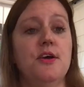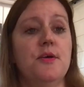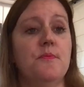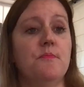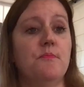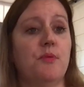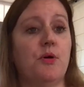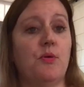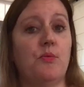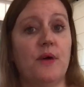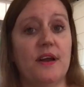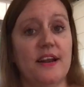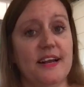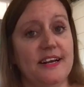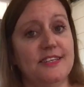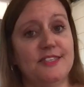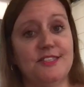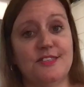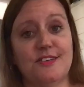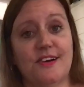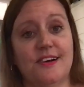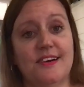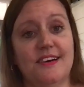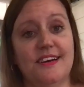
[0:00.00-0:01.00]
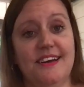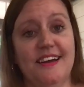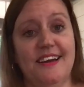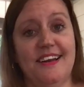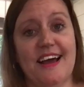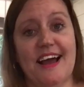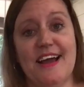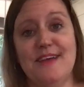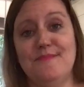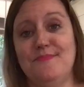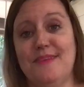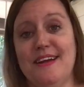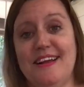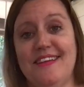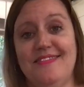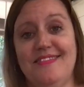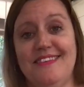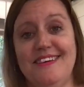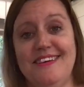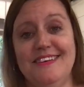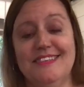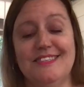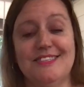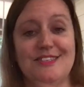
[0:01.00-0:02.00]
But when I started, I made
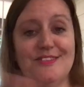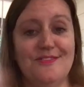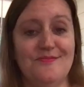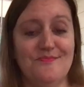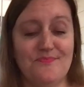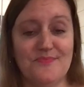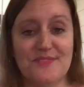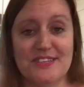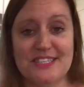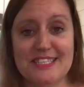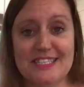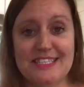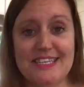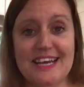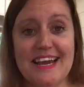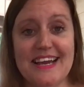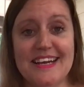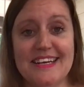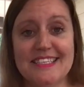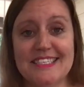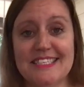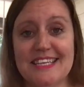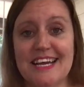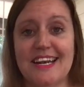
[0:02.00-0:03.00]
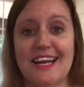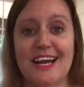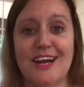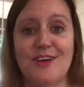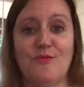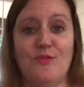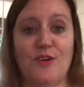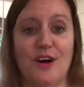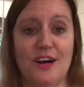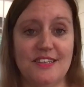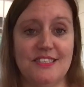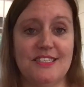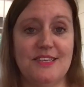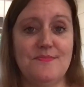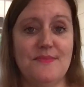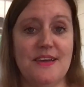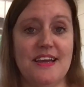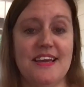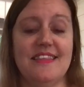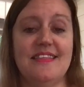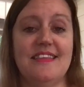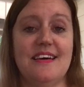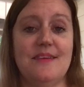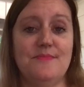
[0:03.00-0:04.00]
these mistakes and I want to
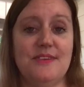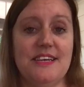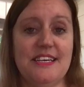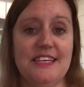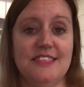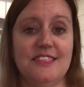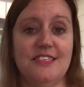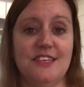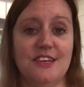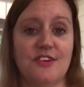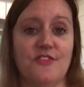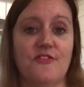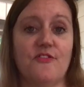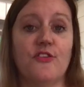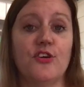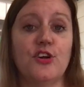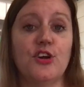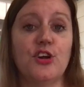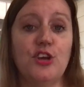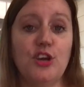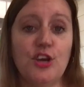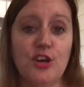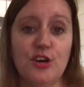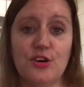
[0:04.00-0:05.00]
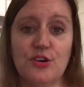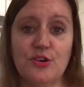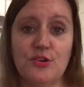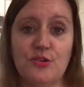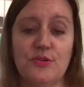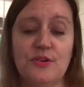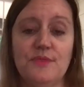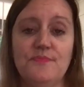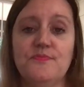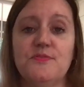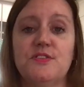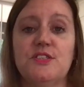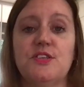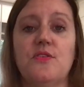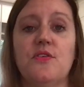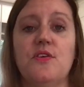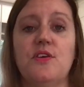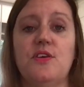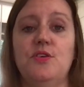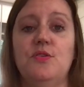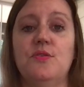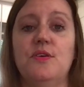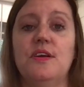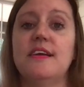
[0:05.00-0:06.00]
make them easier for you so
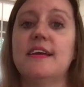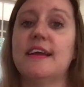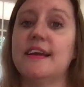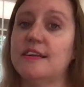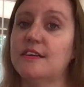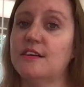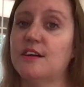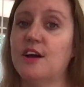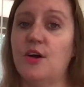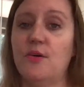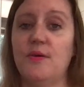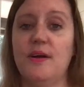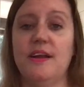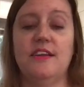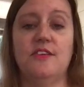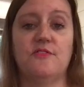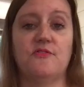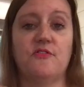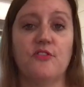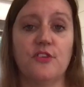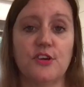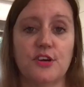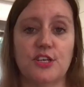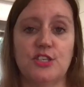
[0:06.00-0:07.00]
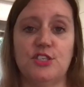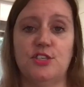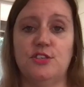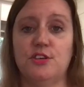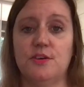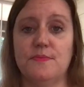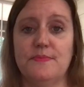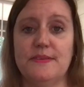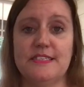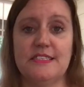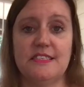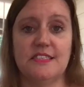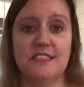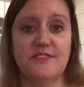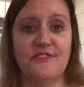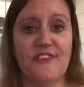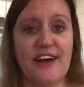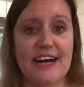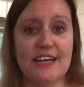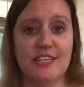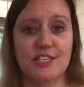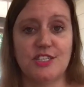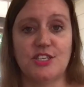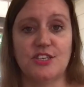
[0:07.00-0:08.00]
that you can get going and flourish in your business
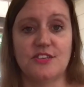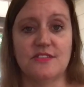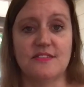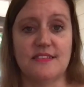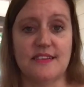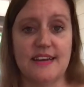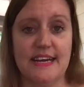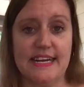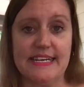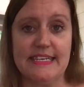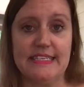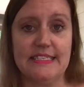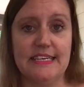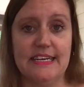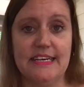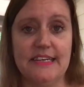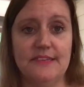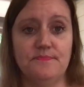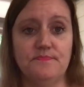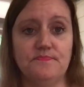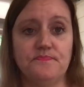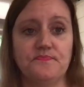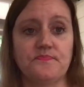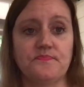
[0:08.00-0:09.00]
faster than I did.